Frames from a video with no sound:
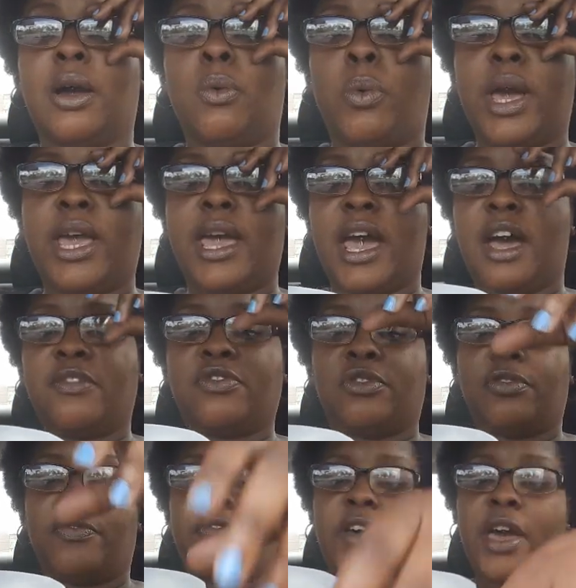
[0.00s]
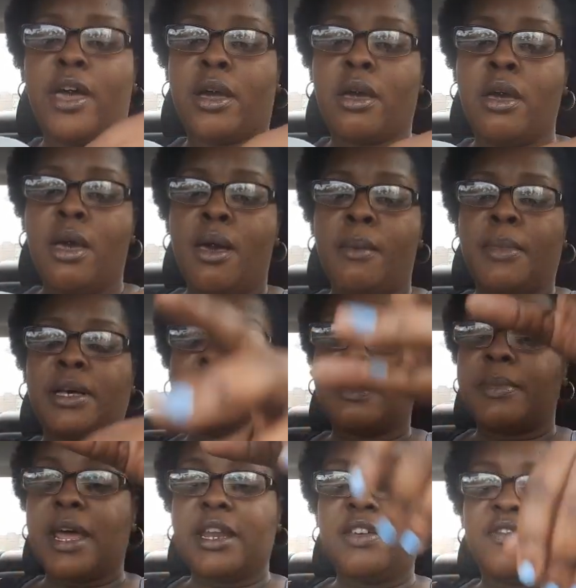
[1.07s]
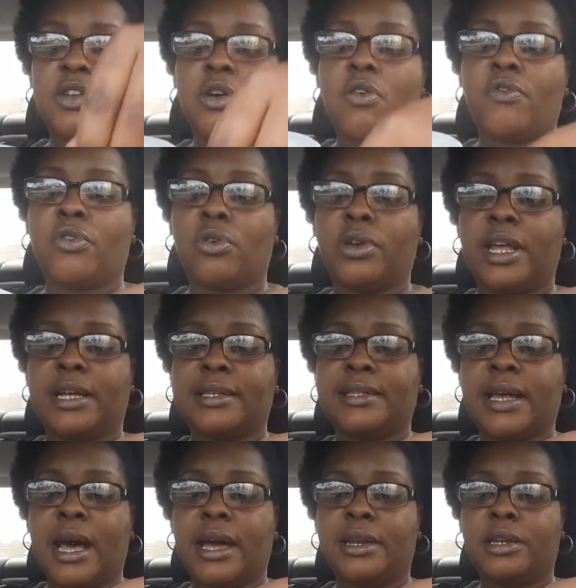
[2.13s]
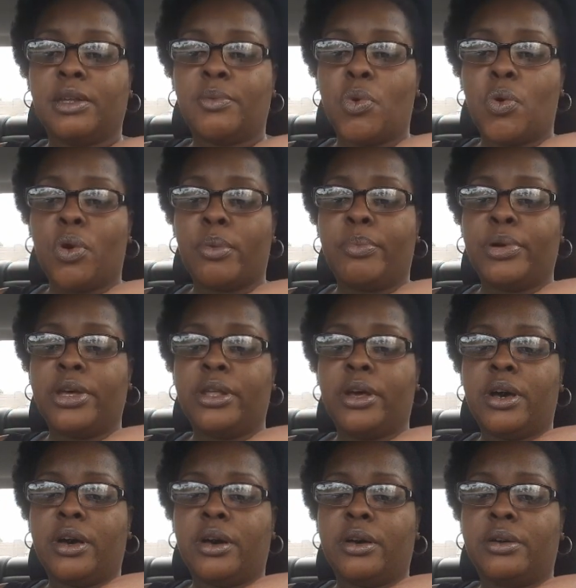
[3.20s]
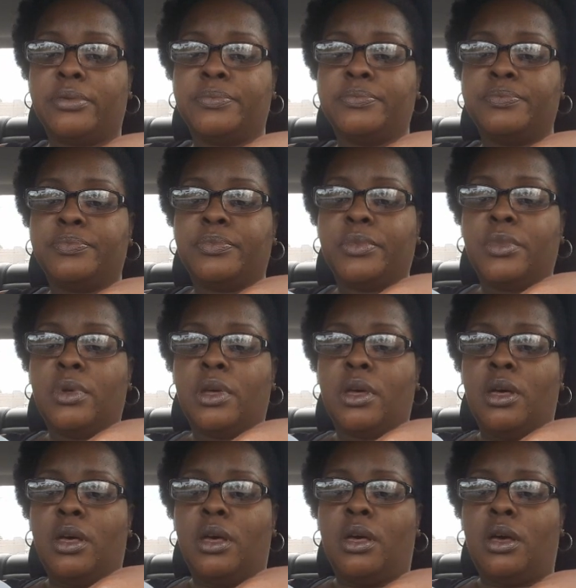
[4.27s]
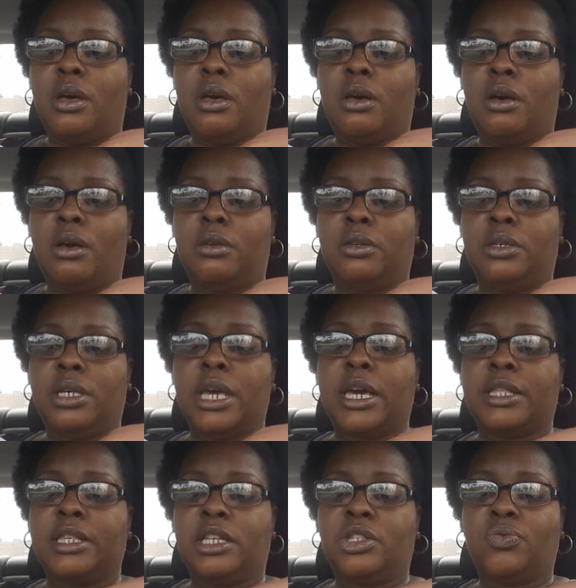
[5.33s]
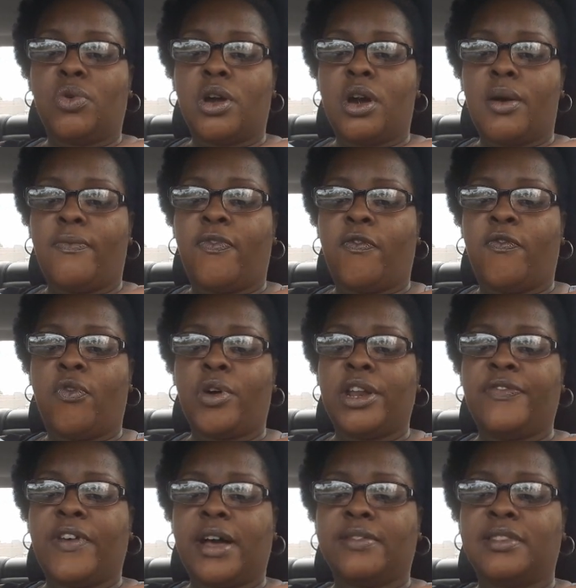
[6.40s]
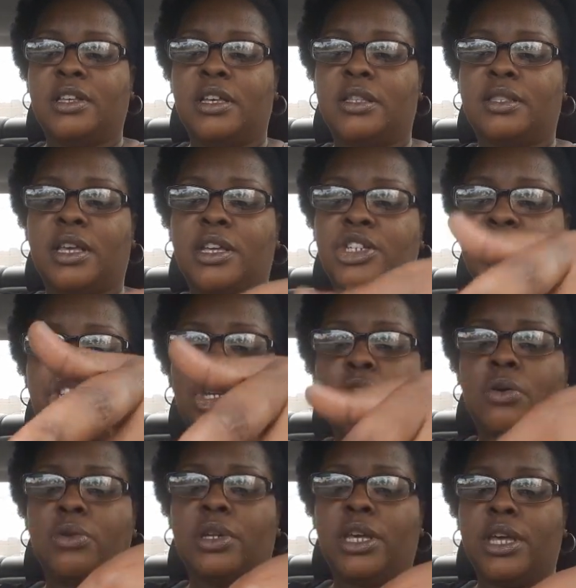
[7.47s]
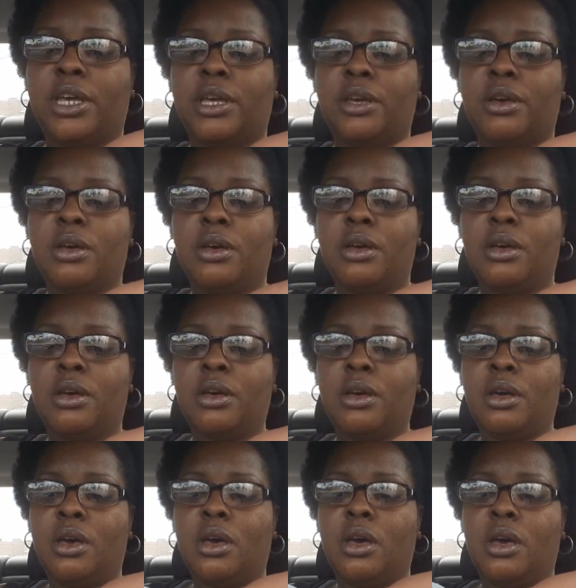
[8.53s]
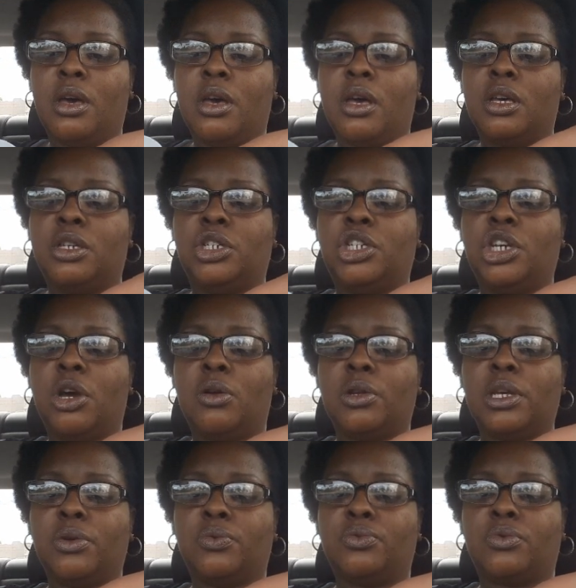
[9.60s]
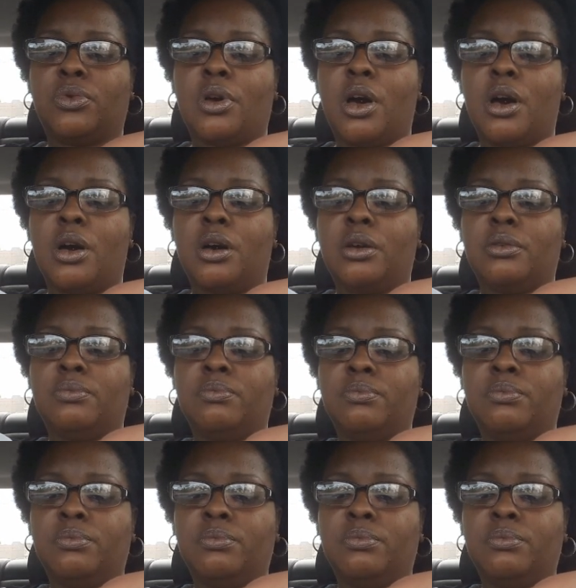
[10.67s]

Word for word: like way after the fact, because I'm not even over on that side anymore, but uh yeah, these rung up for forty-five cents, and she only, she only, uh,